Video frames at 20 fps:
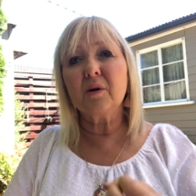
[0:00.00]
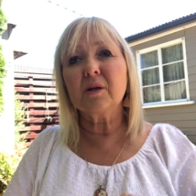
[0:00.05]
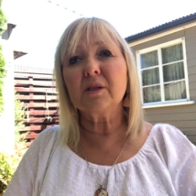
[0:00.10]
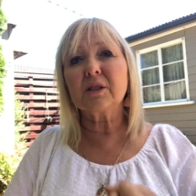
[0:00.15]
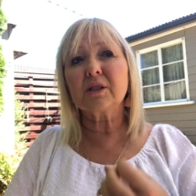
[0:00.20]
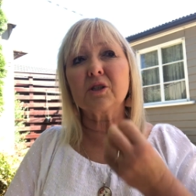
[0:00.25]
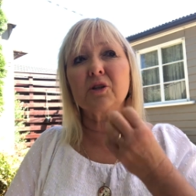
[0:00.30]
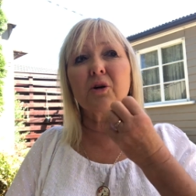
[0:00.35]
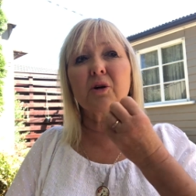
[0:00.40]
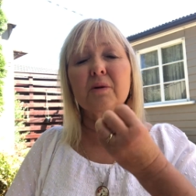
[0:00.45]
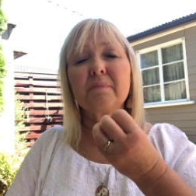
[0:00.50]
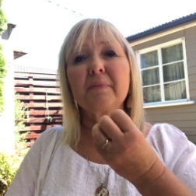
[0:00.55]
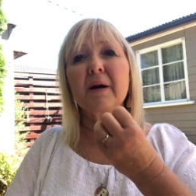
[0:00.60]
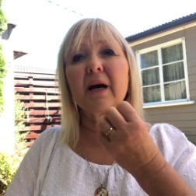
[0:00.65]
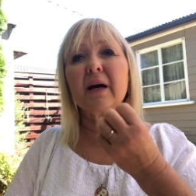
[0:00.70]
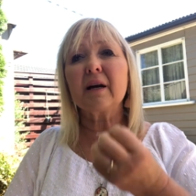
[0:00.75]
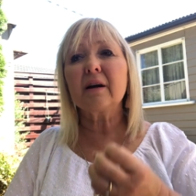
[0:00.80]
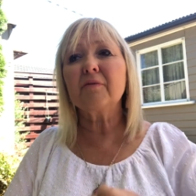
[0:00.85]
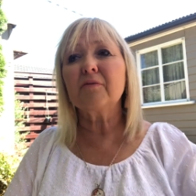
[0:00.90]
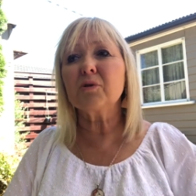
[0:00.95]
it's not
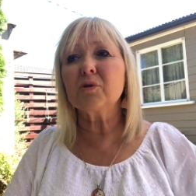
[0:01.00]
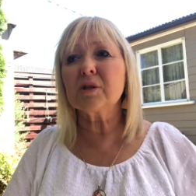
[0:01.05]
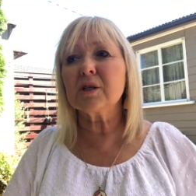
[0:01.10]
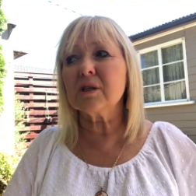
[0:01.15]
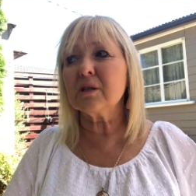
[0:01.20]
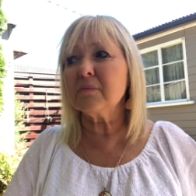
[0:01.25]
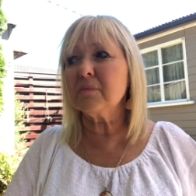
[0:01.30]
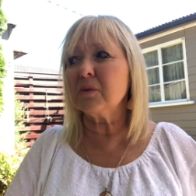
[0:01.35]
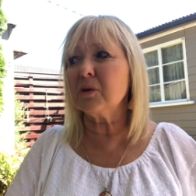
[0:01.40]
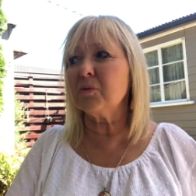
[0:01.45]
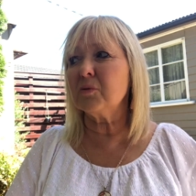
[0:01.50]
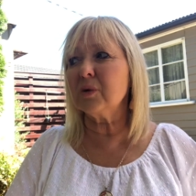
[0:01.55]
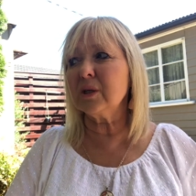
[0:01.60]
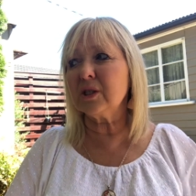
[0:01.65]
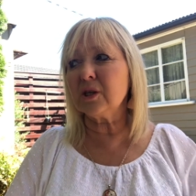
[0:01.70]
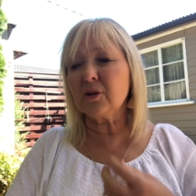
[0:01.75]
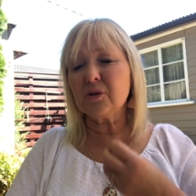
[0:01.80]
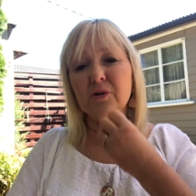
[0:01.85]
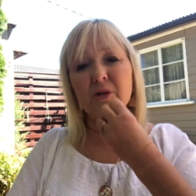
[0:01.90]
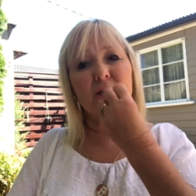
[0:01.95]
about our voice anymore. We
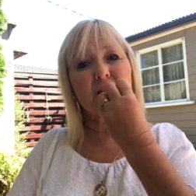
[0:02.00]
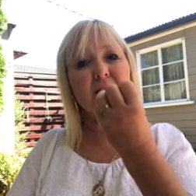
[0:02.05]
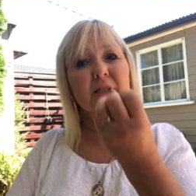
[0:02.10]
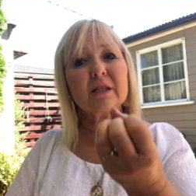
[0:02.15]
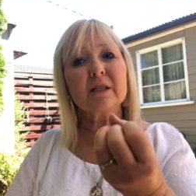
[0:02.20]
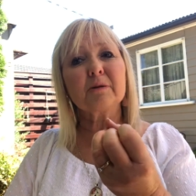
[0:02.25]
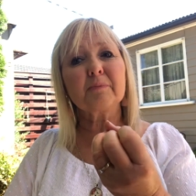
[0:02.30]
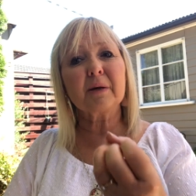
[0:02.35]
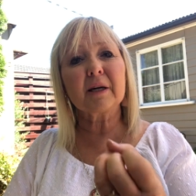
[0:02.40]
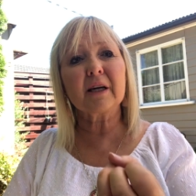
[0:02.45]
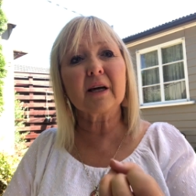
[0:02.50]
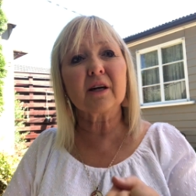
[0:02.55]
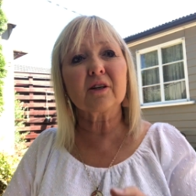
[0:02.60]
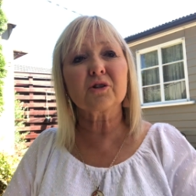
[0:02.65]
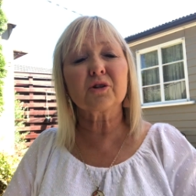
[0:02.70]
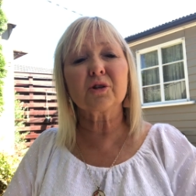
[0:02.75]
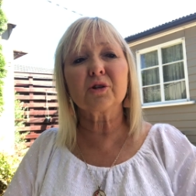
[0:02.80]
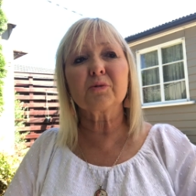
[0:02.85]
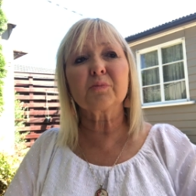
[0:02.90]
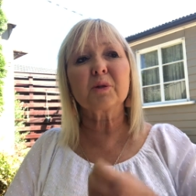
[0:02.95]
don't need to speak our
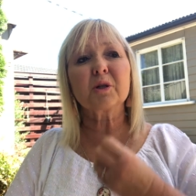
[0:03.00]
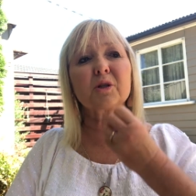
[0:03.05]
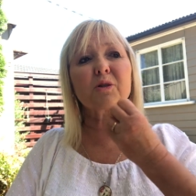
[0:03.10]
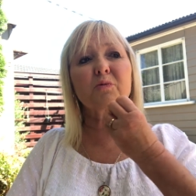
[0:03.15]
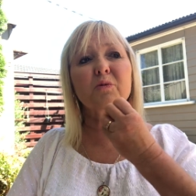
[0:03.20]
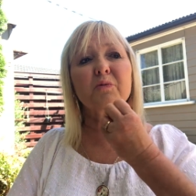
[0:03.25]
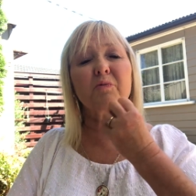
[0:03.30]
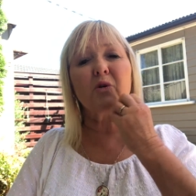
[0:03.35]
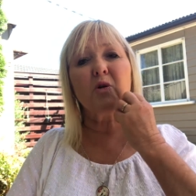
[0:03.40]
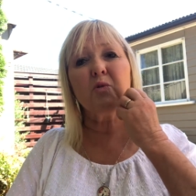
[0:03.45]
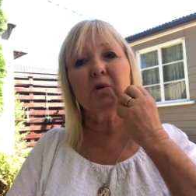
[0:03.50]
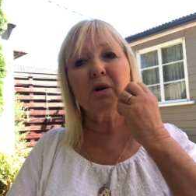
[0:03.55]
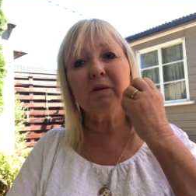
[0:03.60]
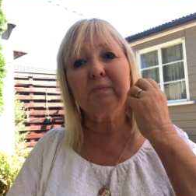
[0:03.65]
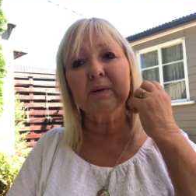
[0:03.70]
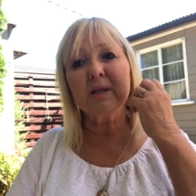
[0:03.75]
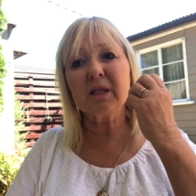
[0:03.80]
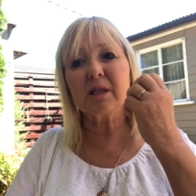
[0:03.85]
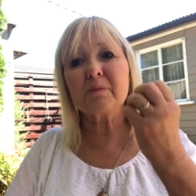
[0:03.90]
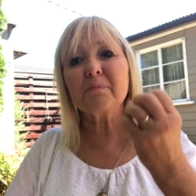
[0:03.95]
truth because we've already
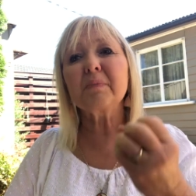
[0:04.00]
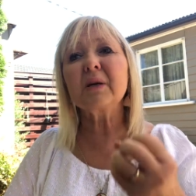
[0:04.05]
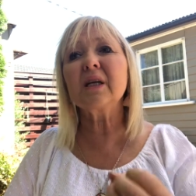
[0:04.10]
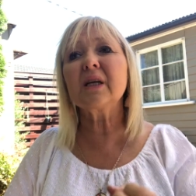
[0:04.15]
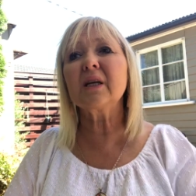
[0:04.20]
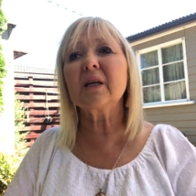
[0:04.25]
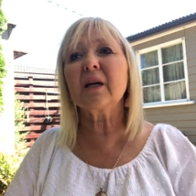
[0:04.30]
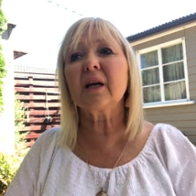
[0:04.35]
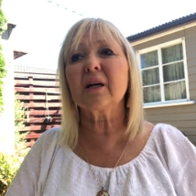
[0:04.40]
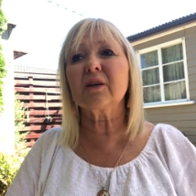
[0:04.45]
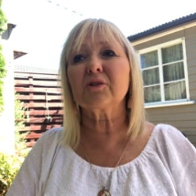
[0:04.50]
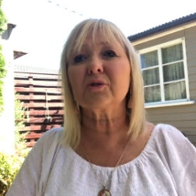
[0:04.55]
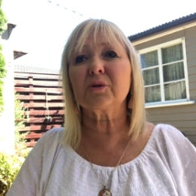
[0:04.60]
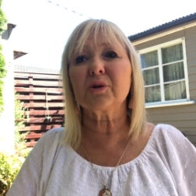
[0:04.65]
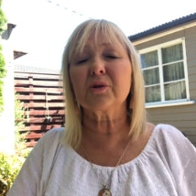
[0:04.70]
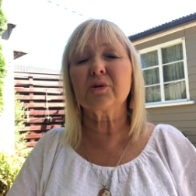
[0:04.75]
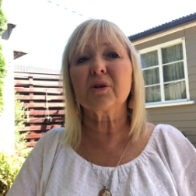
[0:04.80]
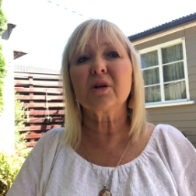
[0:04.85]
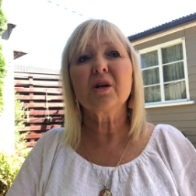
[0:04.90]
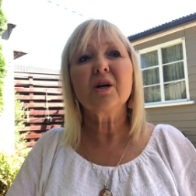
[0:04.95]
been speaking our
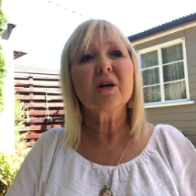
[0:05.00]
truth.